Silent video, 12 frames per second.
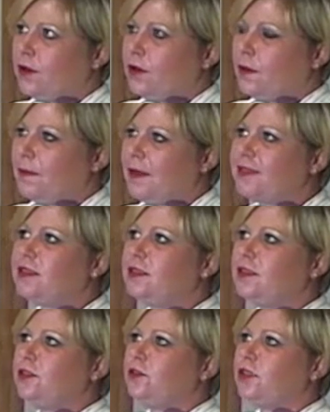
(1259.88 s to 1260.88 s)

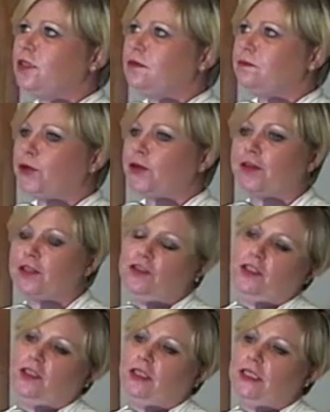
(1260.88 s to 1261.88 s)
Basically, you can put a
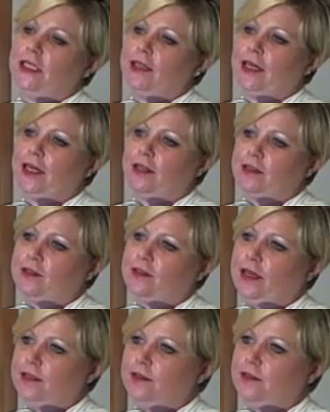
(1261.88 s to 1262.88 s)
function in there that
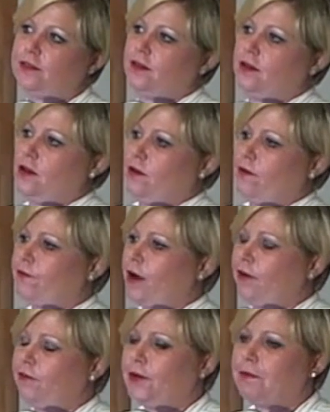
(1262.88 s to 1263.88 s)
says, for
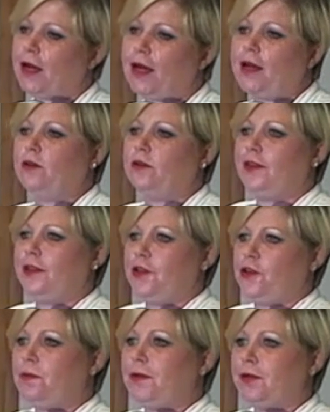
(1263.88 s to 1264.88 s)
every mile that
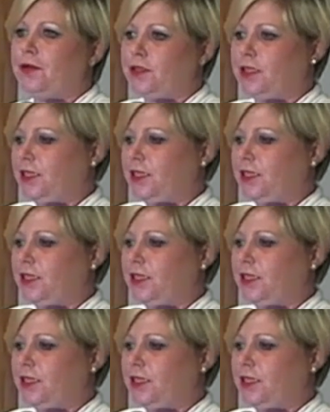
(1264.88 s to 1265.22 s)
you build, it's